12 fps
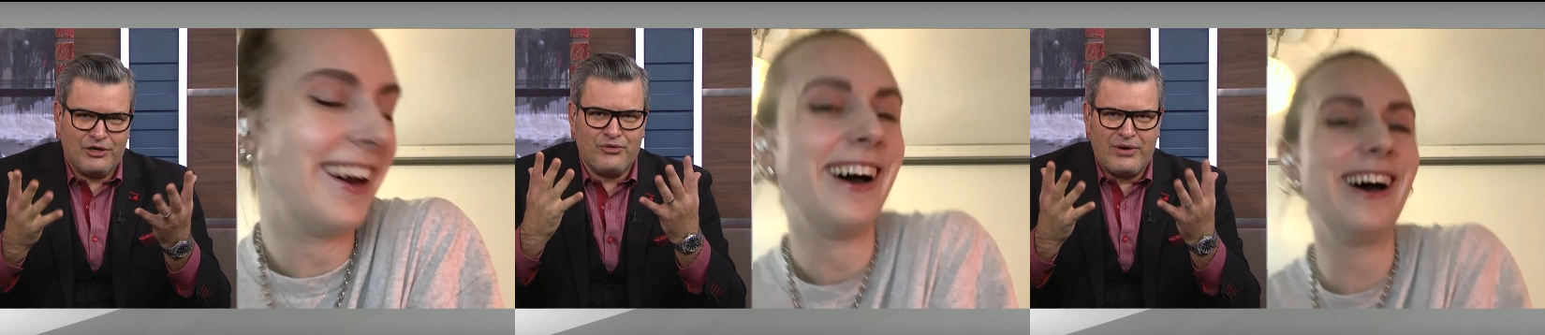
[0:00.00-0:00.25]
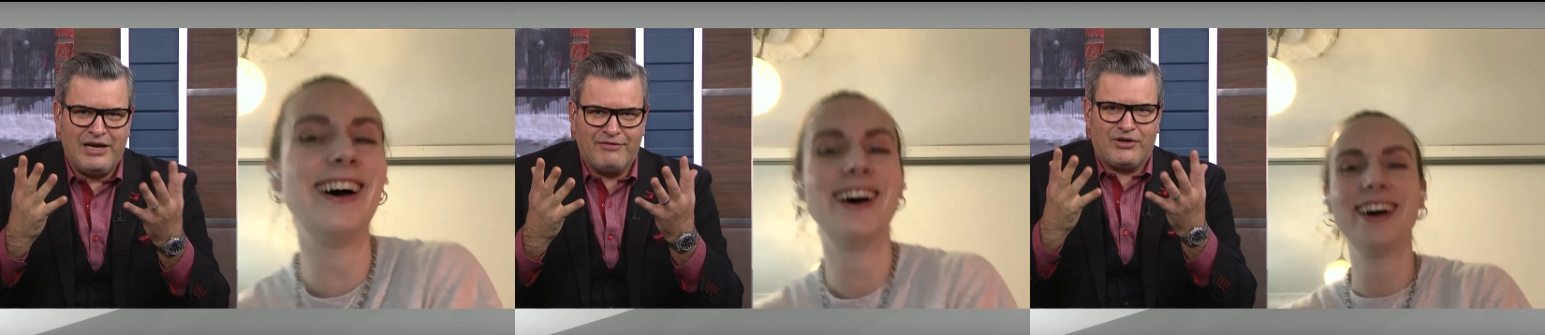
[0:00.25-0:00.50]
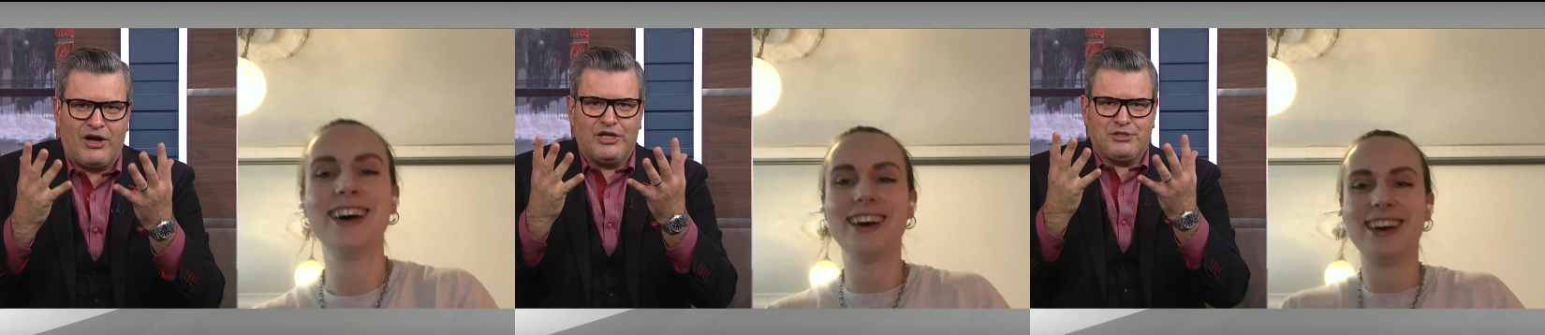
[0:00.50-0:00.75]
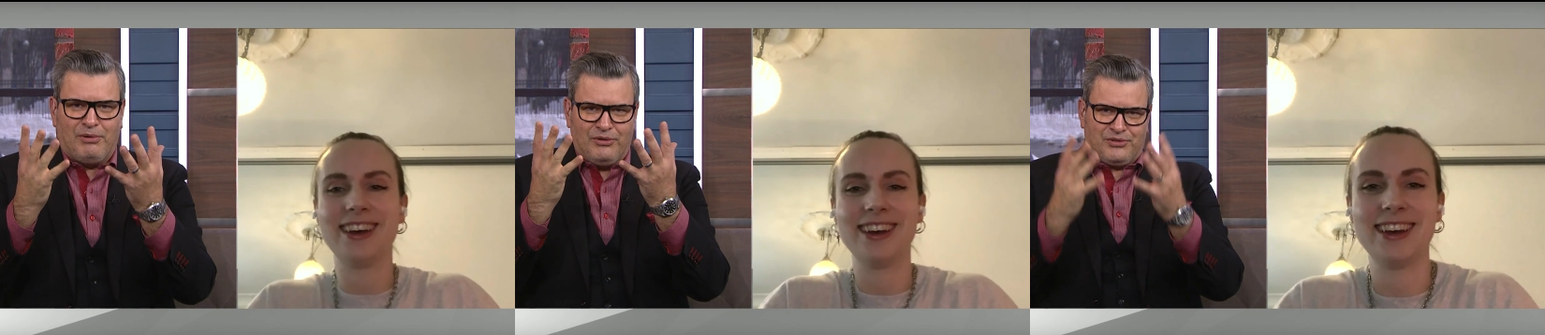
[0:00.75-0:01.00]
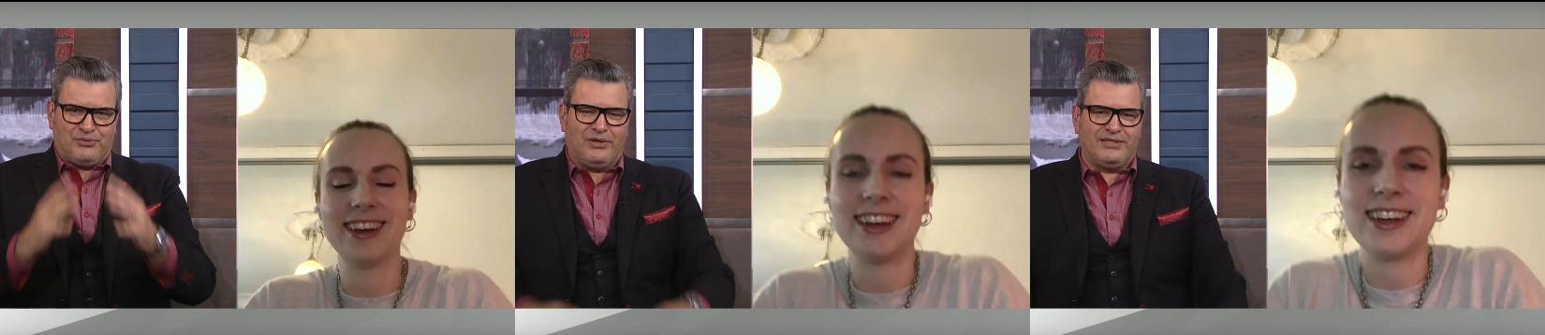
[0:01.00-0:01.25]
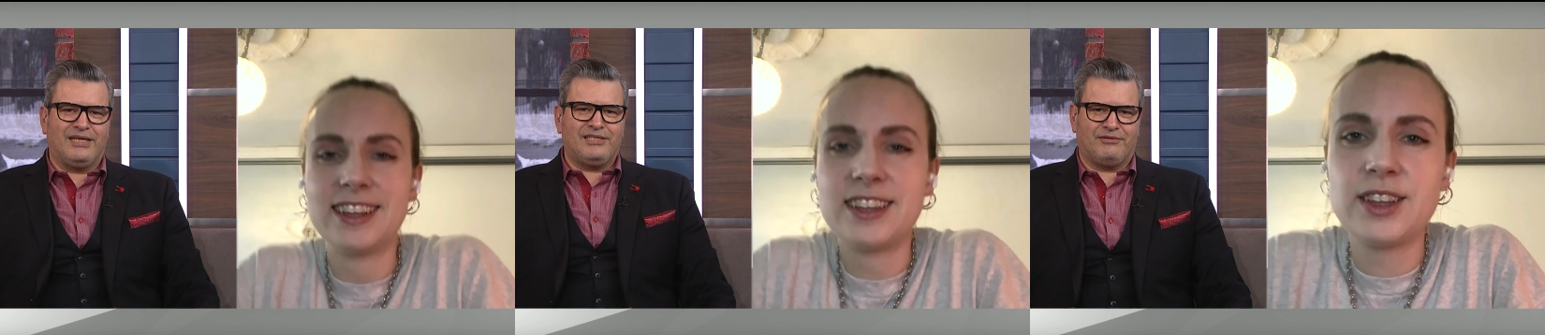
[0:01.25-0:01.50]
Speaker 1: creative cosmos
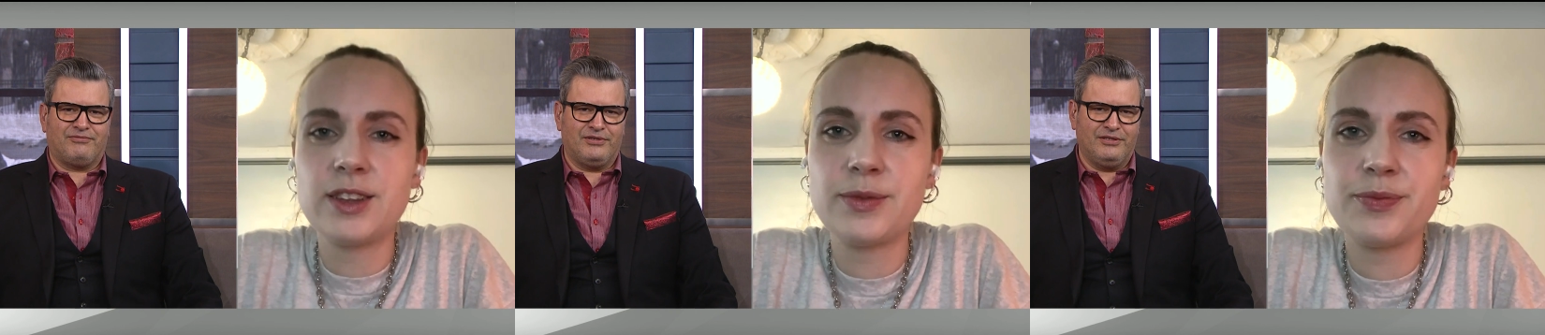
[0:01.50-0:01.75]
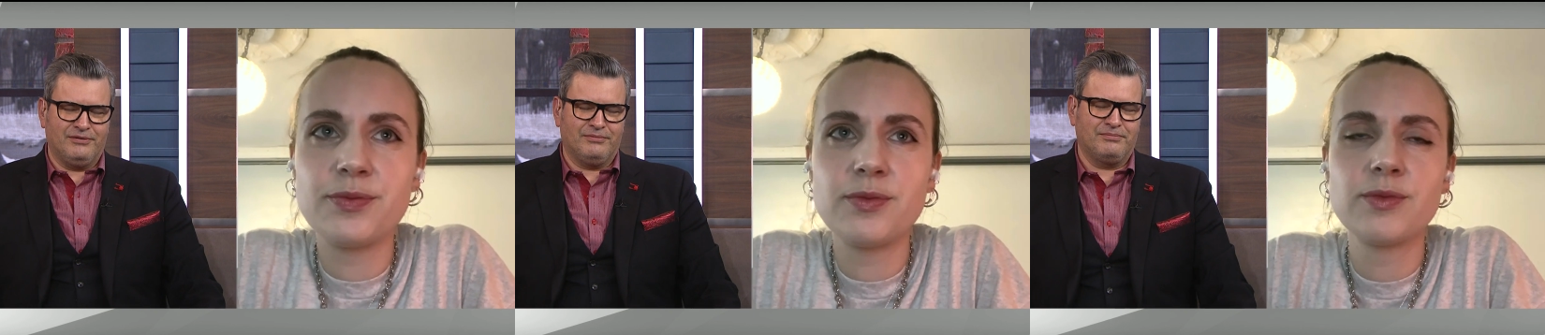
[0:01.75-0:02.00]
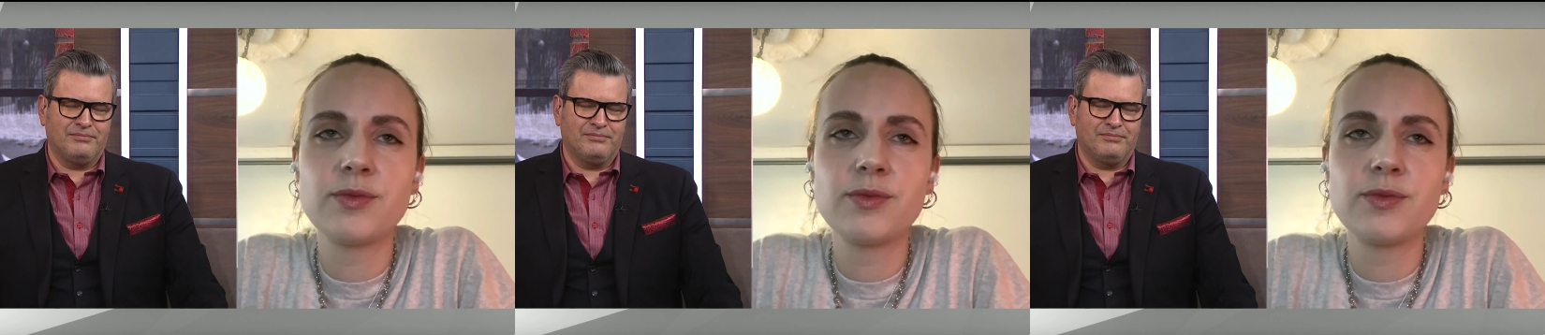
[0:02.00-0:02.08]
what does it for you